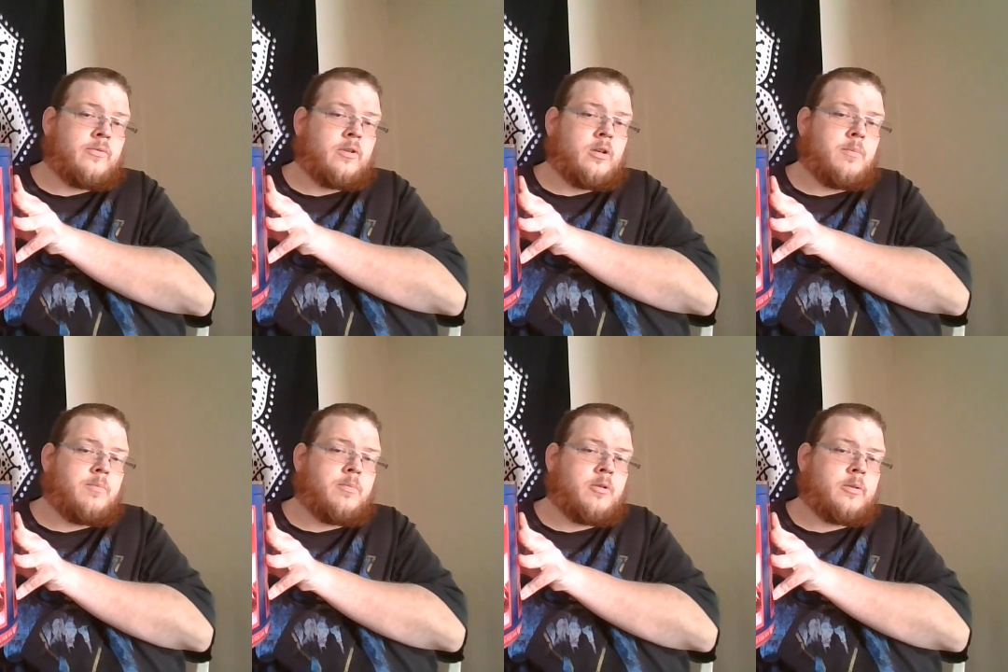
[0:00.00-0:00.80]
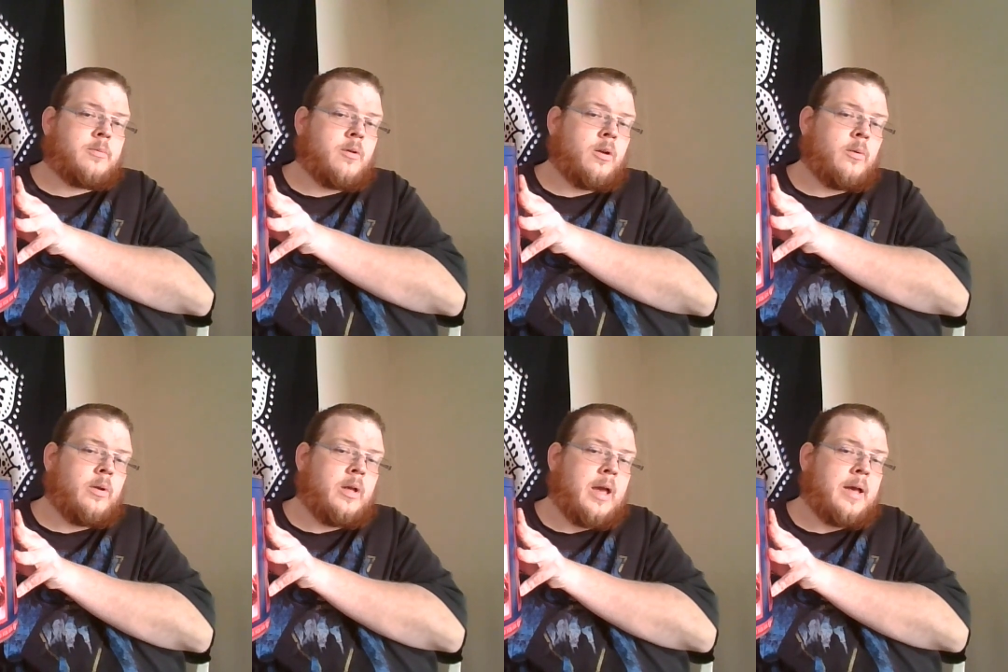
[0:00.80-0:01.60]
for a Christmas party
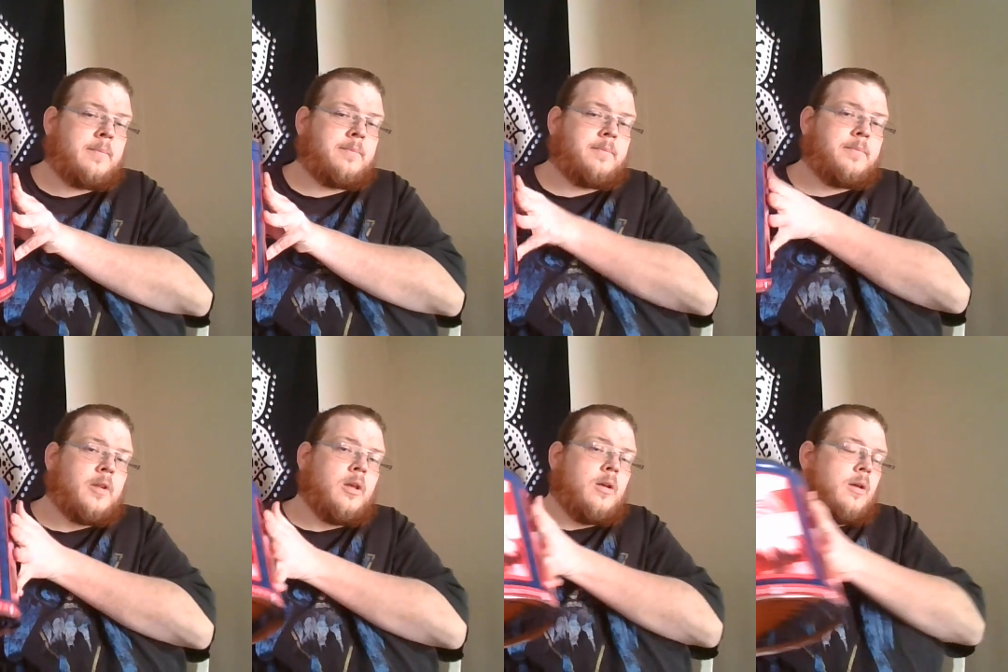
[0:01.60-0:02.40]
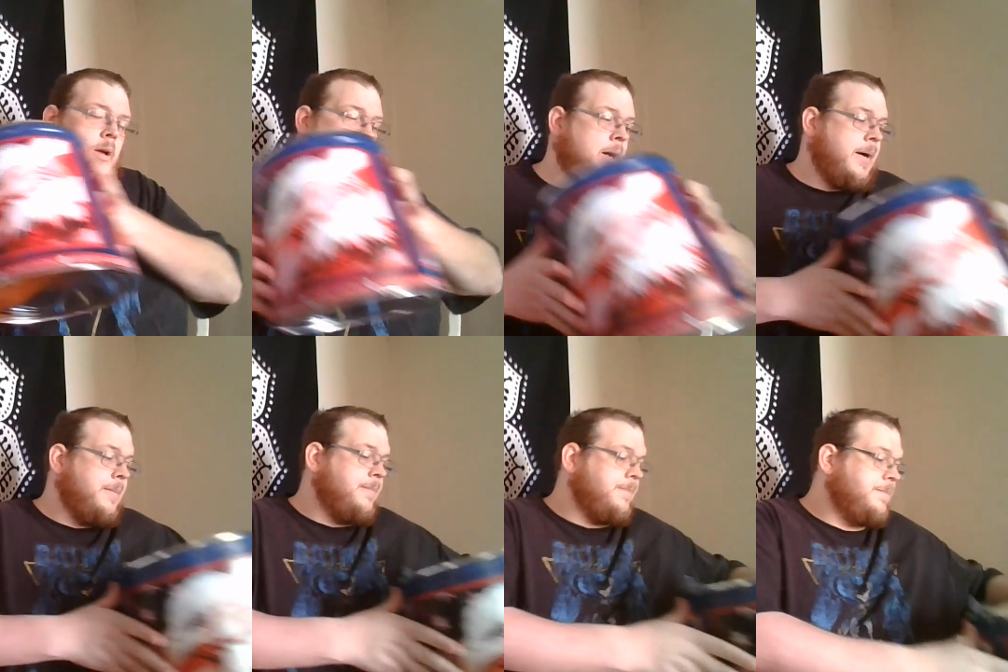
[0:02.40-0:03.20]
we had.
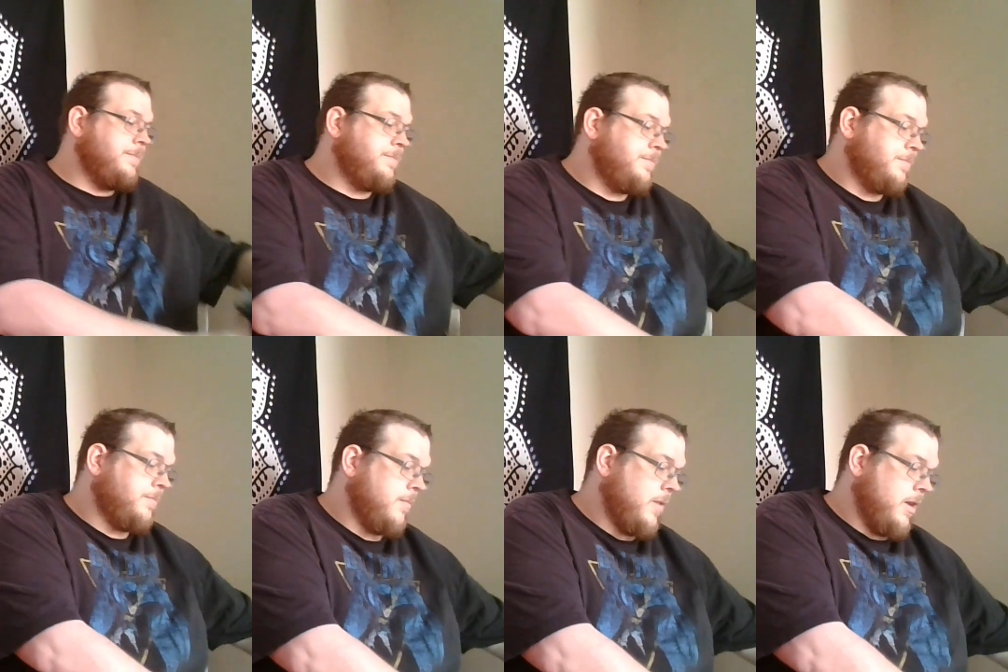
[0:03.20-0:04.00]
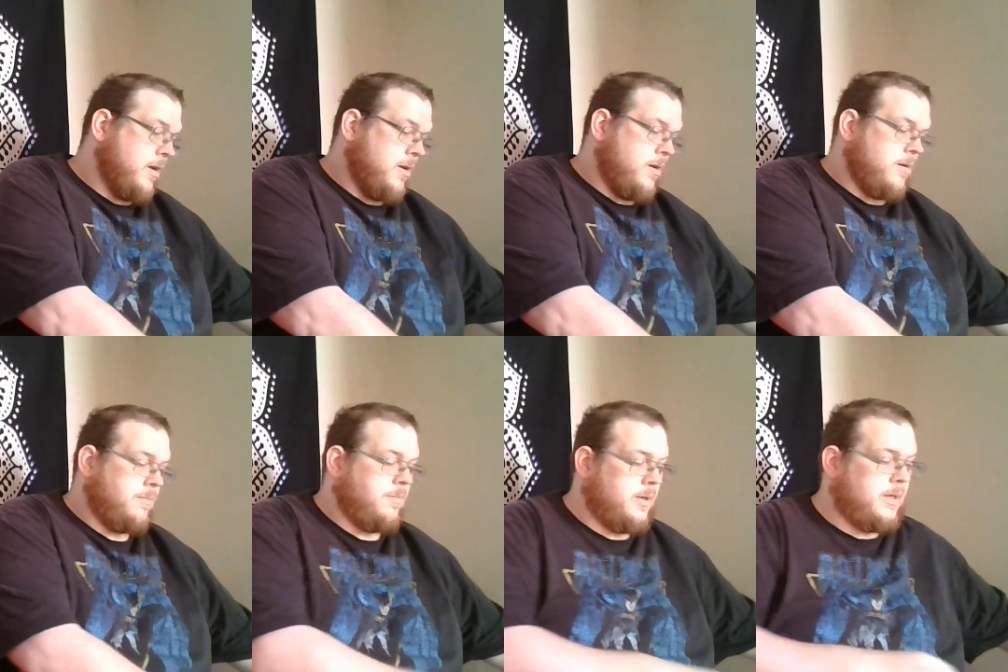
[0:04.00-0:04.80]
Um,
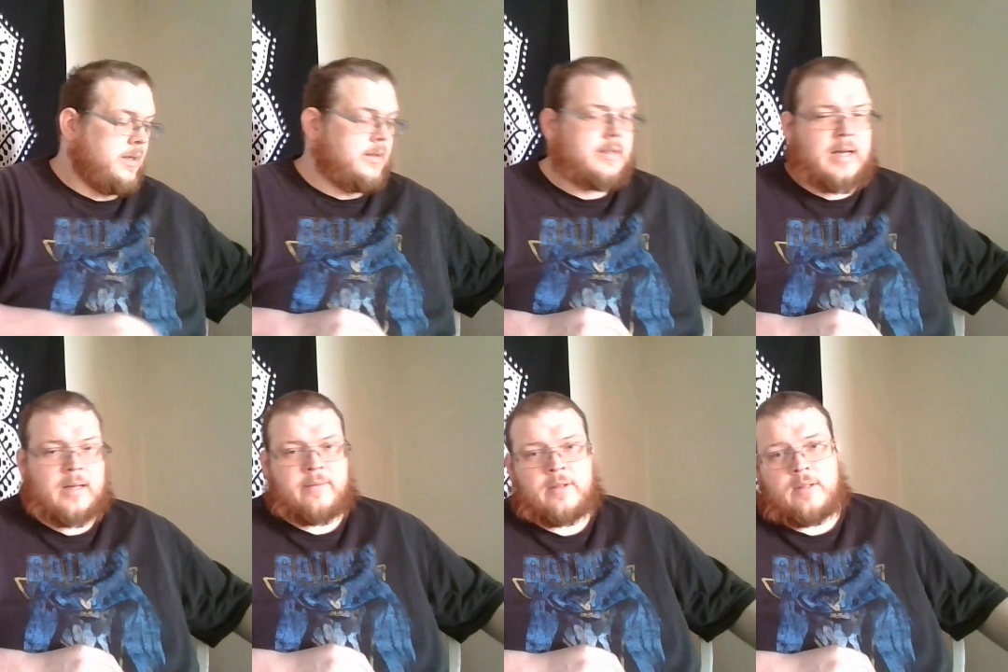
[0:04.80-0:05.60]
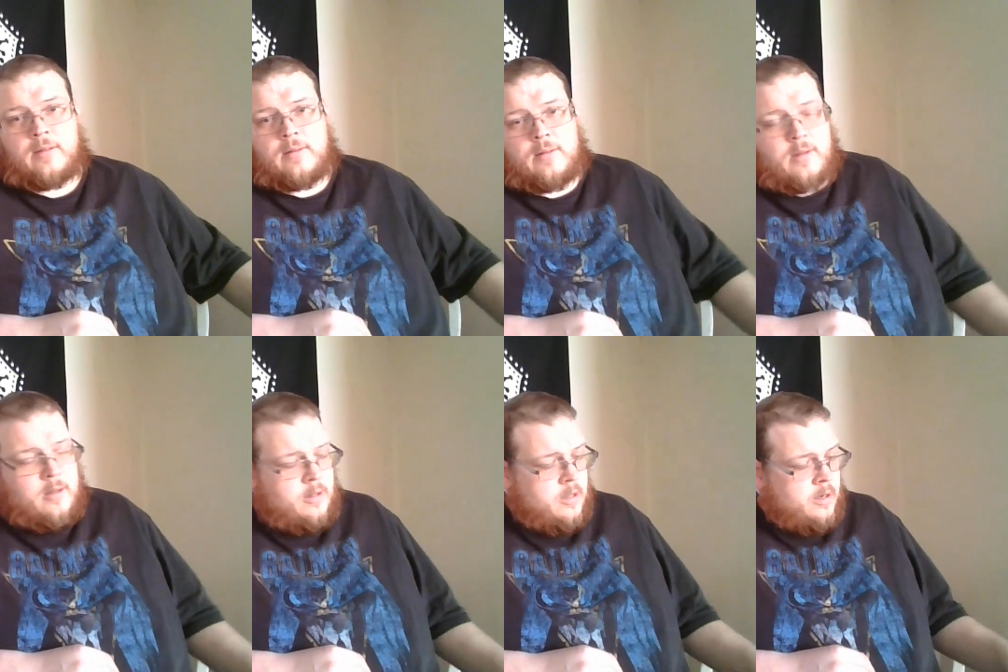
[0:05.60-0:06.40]
but inside of it,
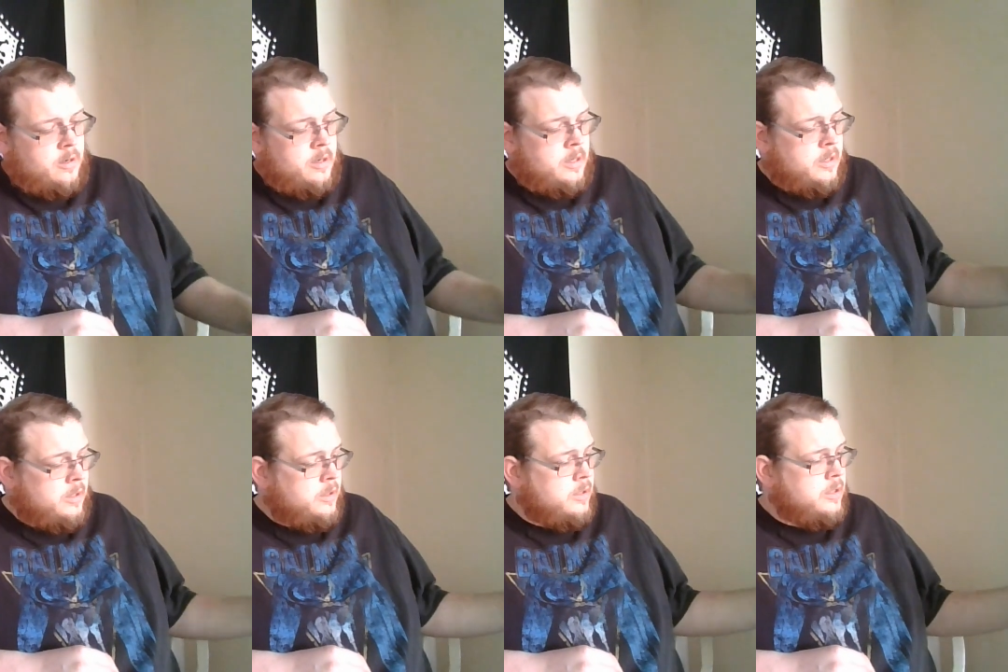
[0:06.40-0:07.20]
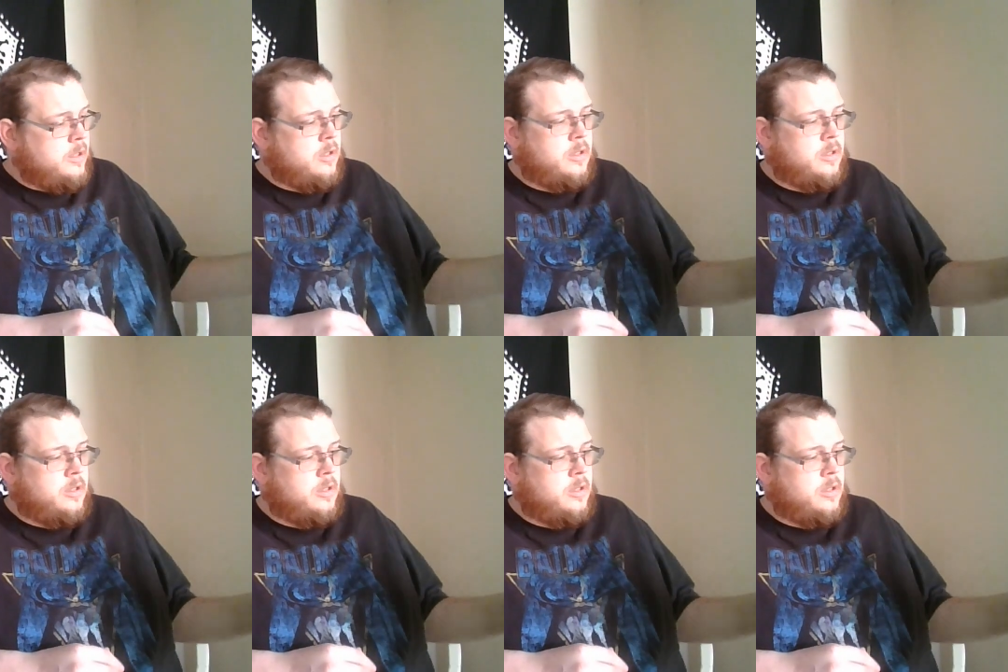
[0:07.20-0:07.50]
there is